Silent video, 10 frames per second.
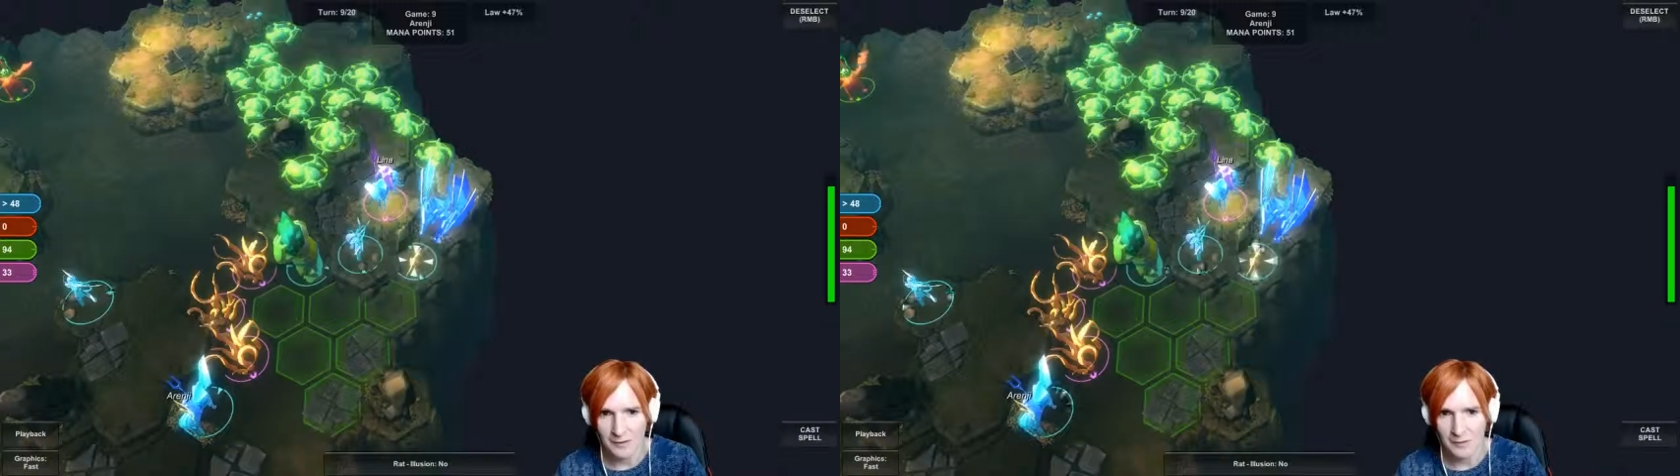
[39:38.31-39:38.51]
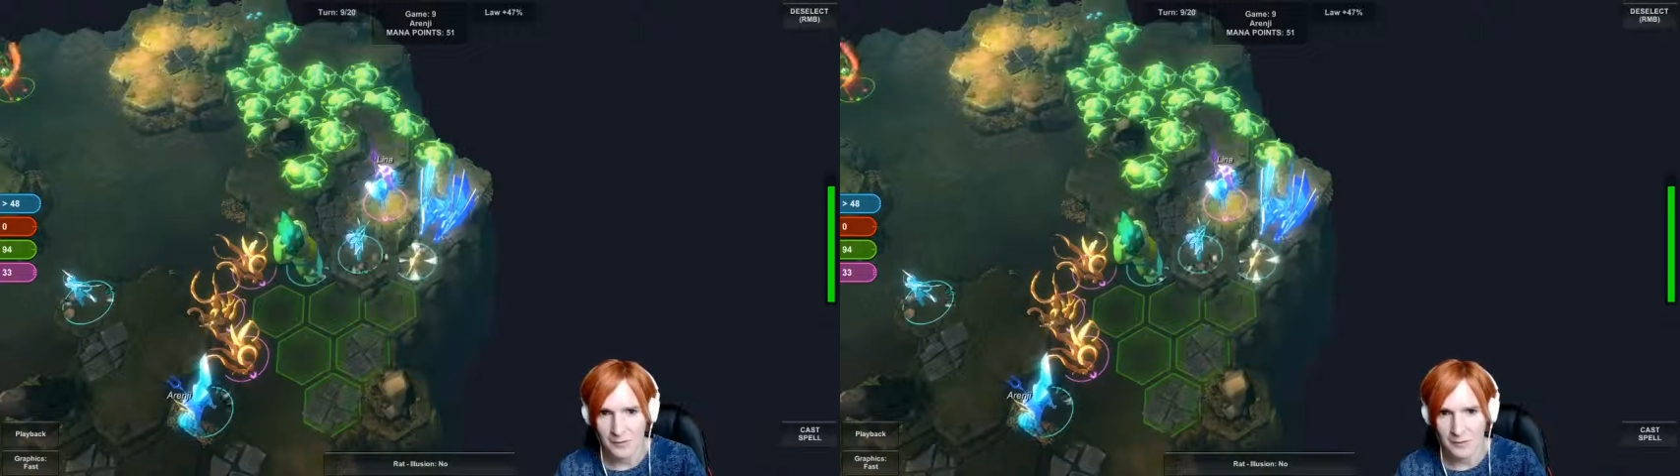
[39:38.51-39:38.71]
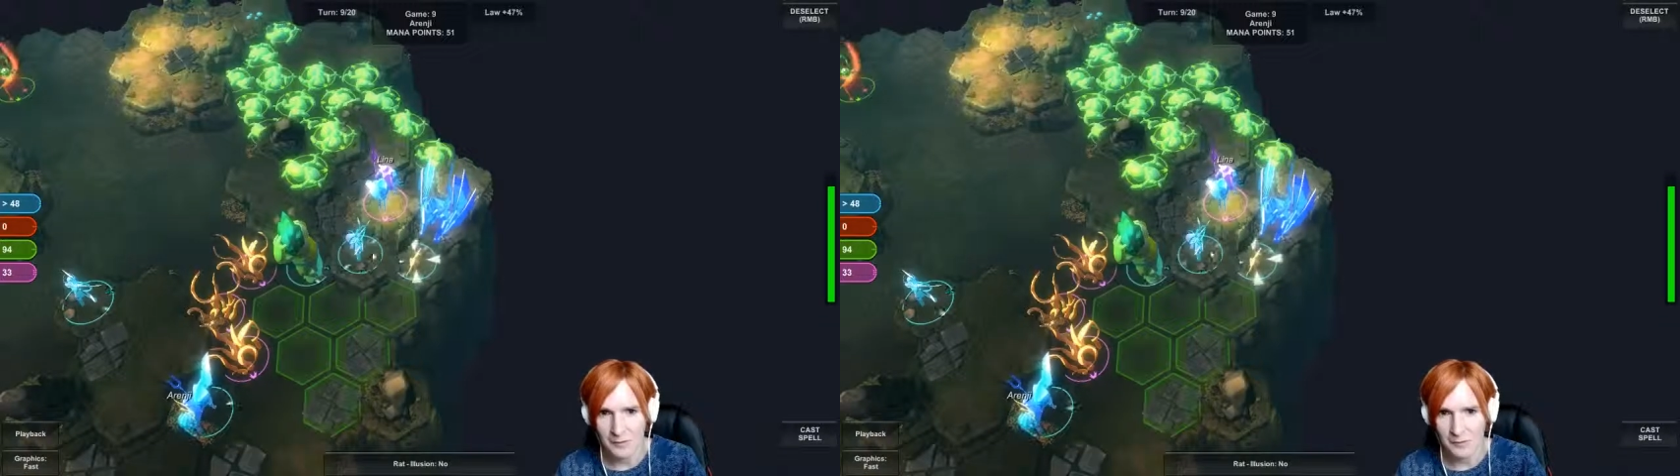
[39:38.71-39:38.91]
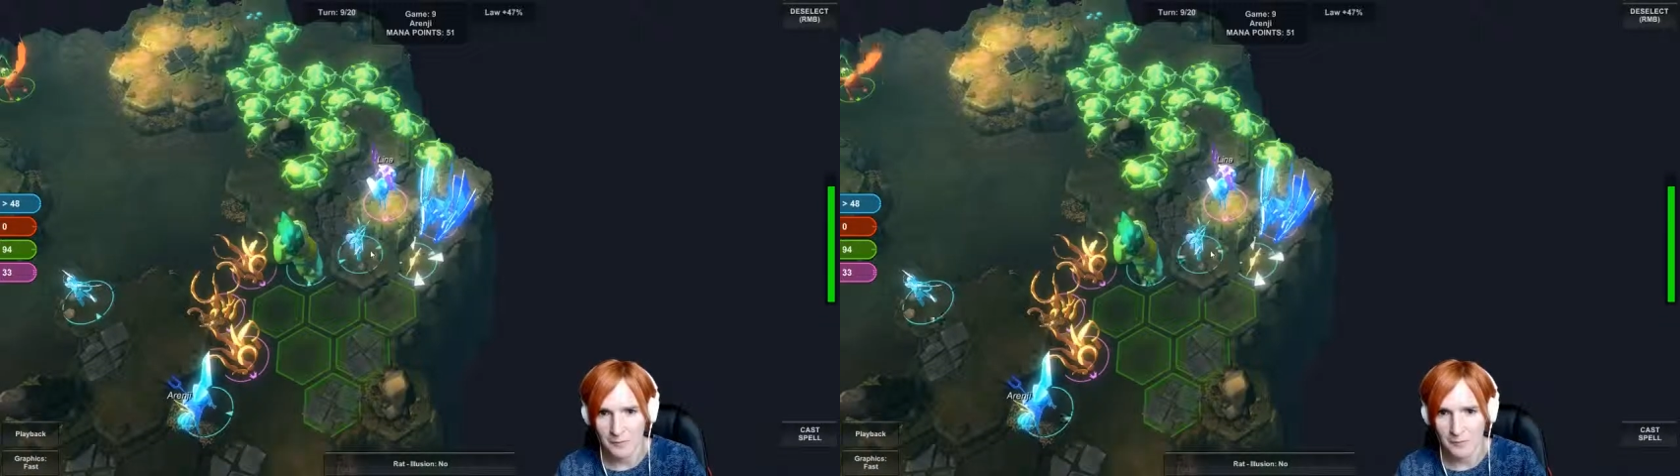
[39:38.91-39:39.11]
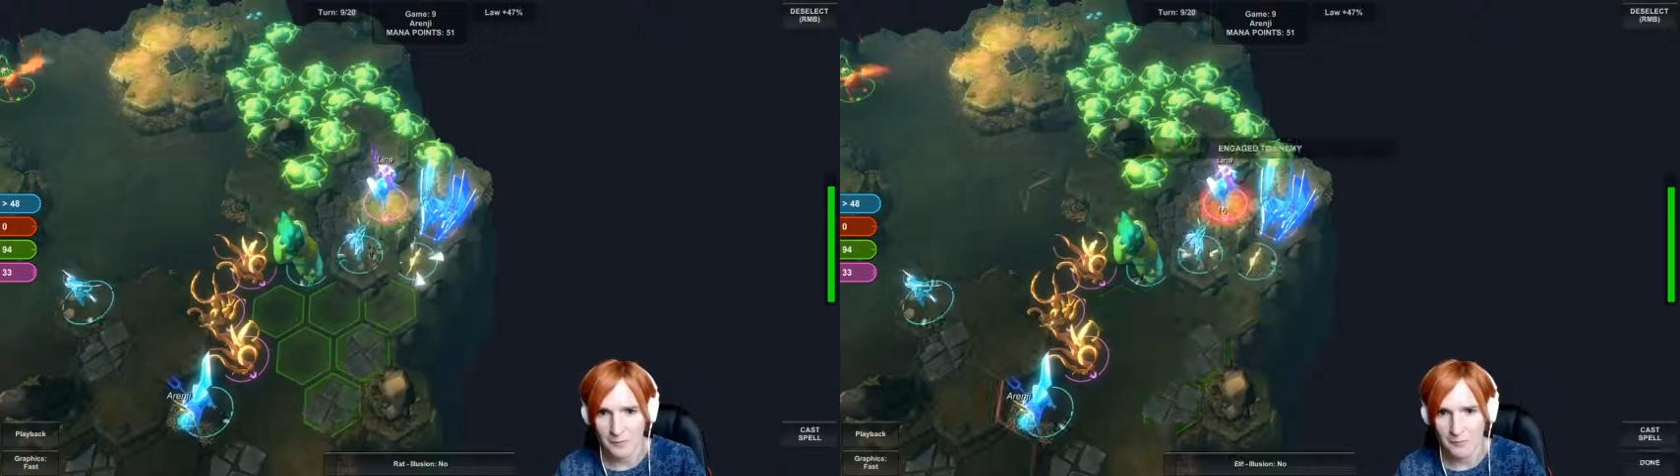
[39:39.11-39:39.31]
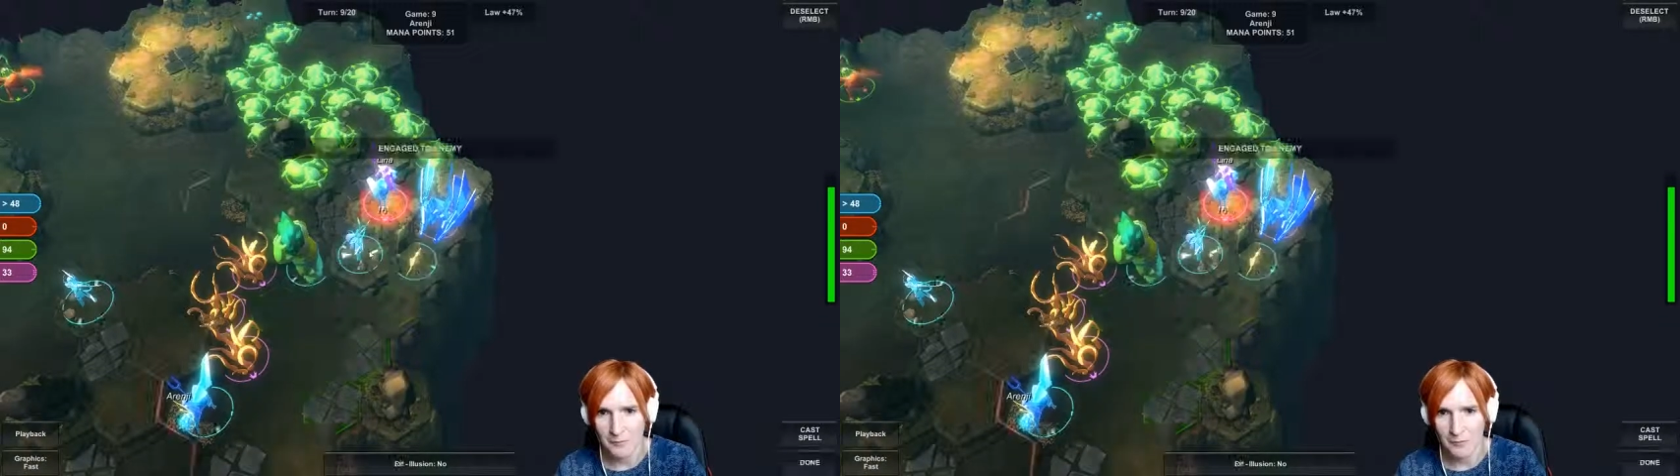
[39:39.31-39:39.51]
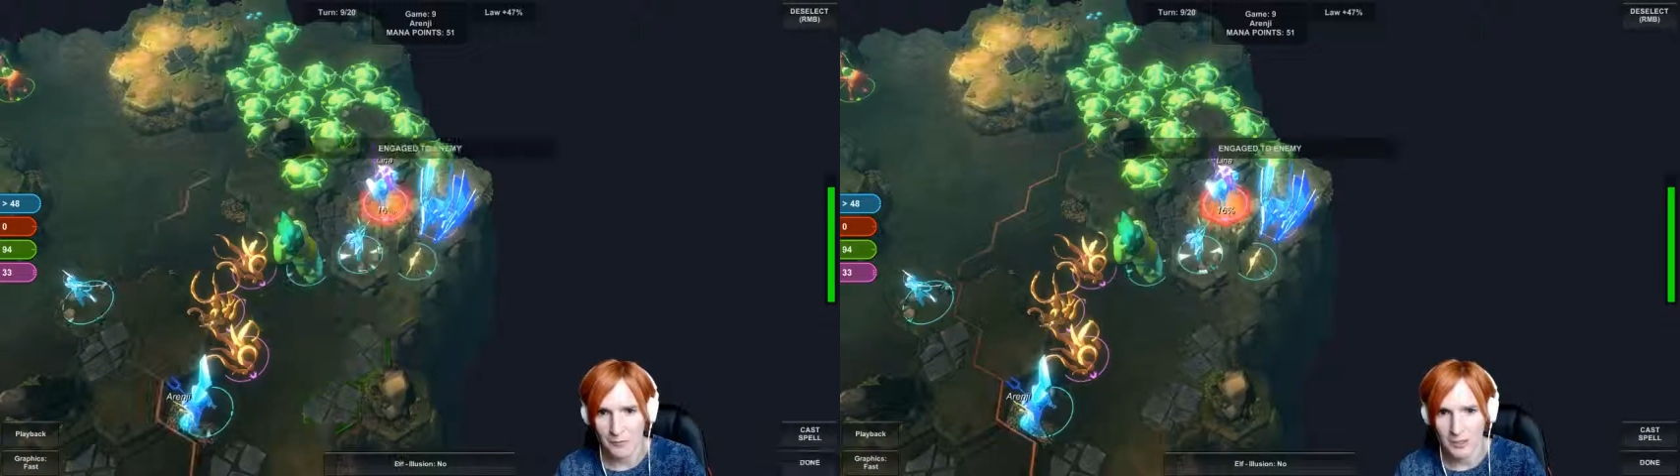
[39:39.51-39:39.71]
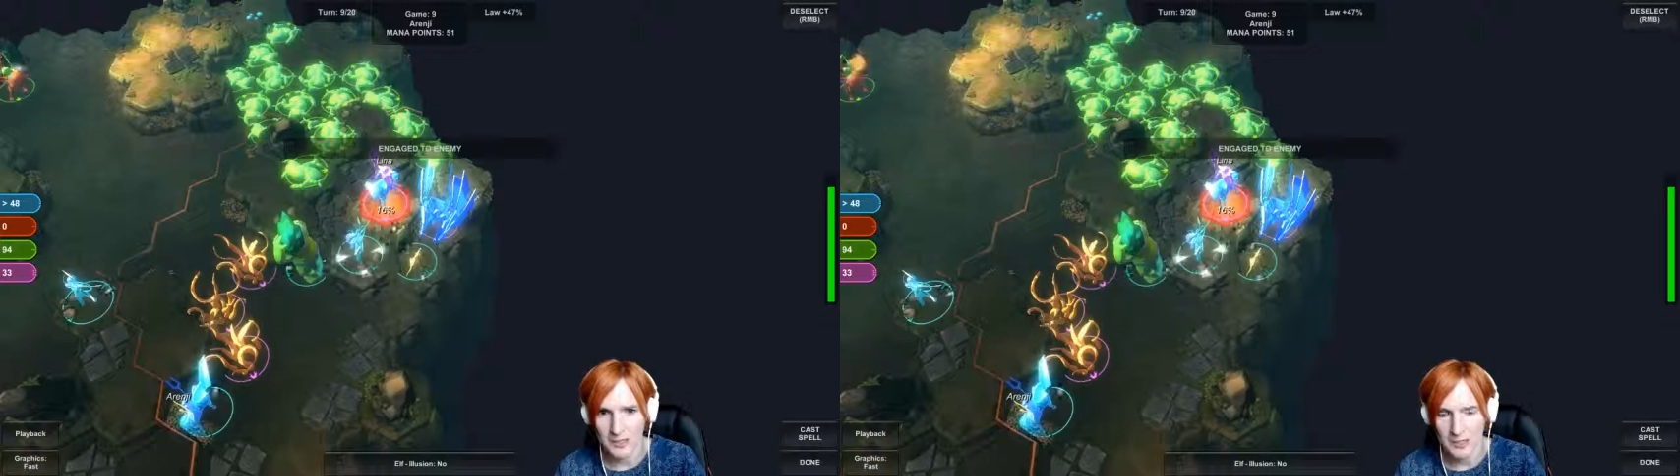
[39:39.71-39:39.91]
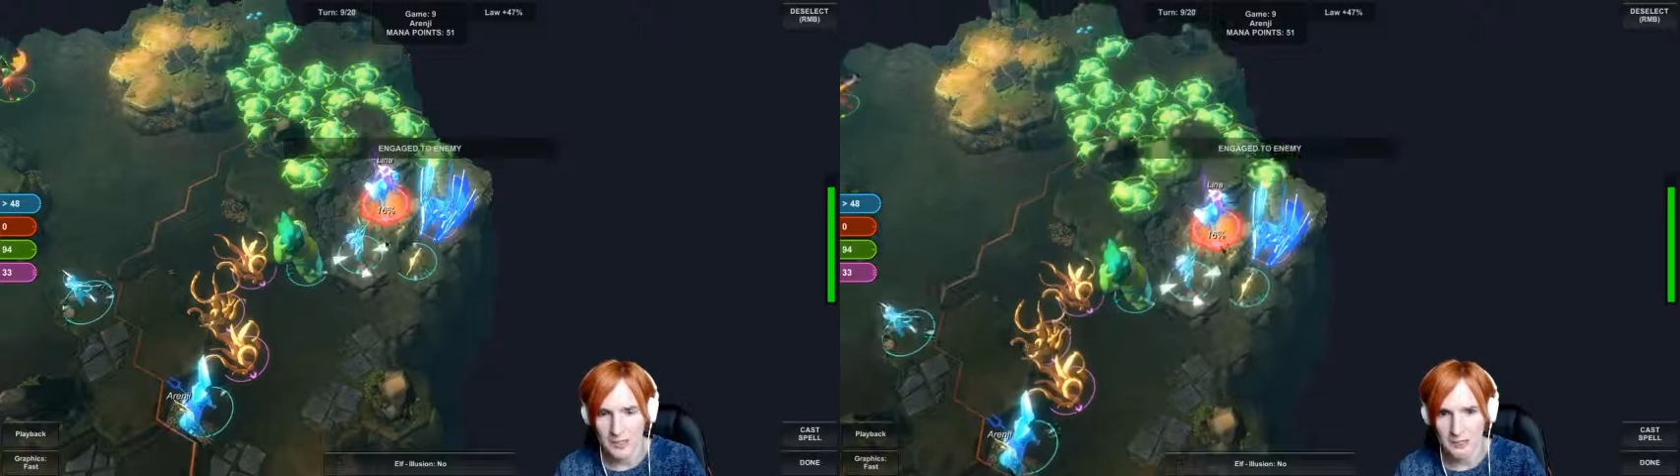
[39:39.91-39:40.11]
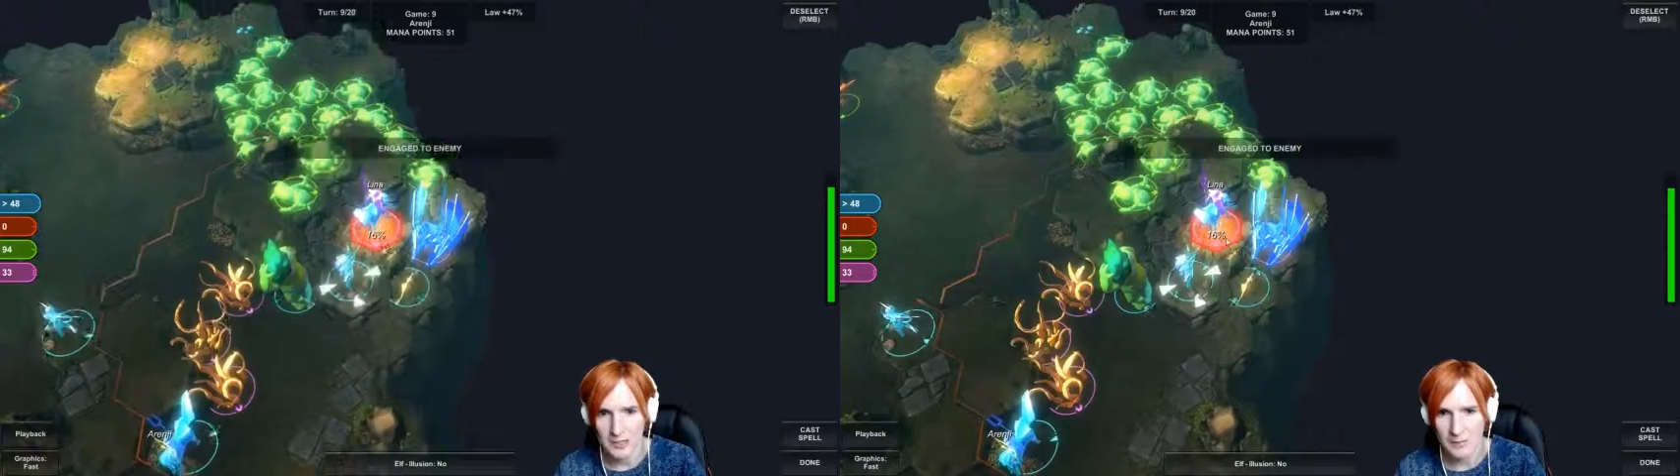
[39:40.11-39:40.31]
No. Well, at least
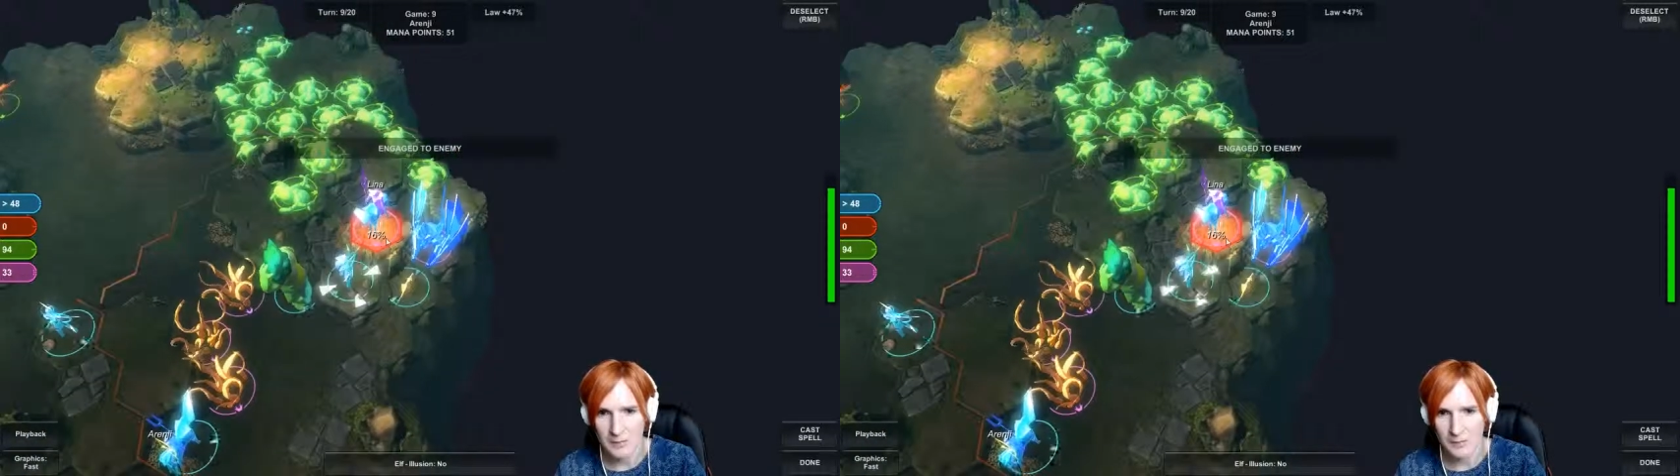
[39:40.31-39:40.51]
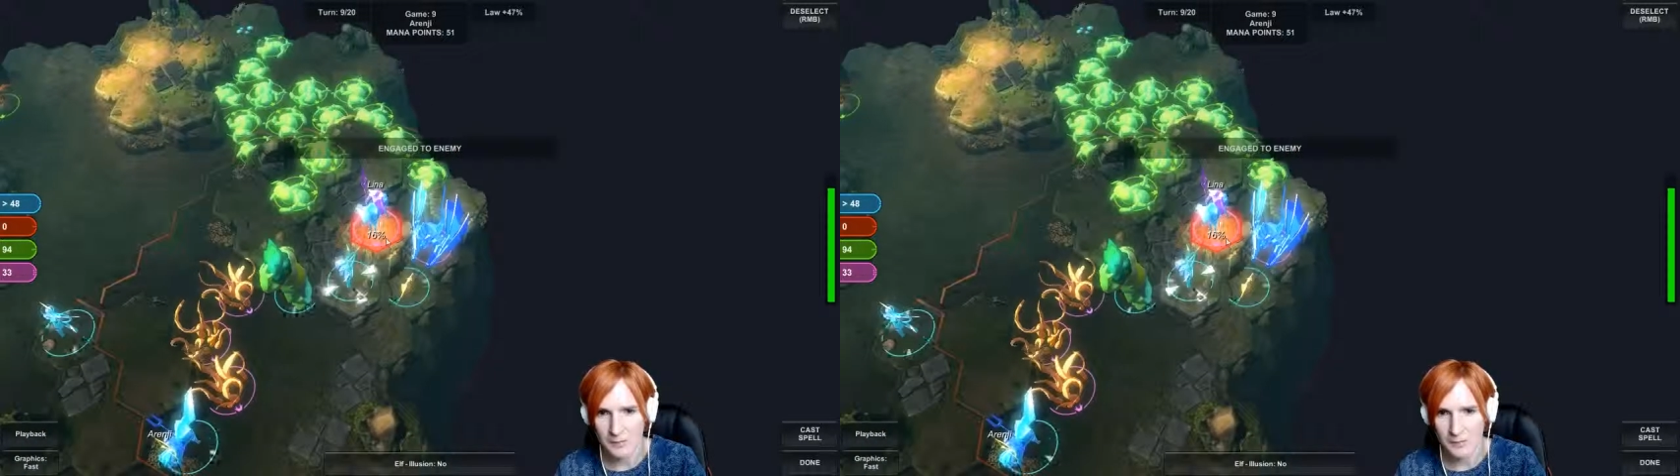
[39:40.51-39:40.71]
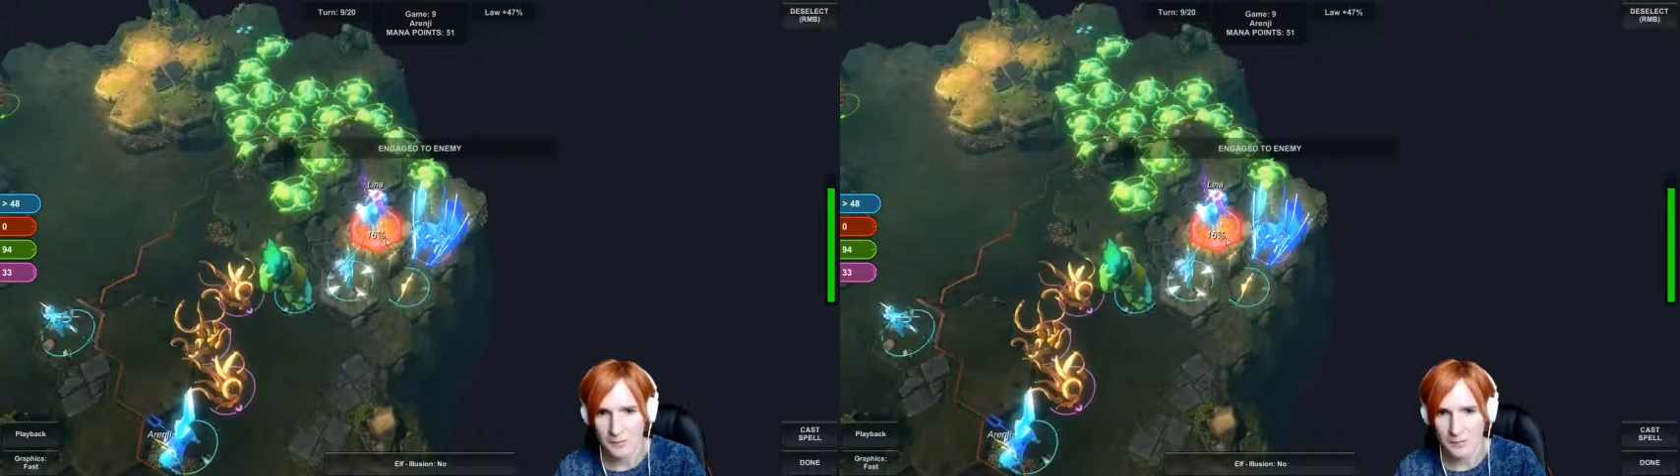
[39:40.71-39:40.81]
that's reasonable.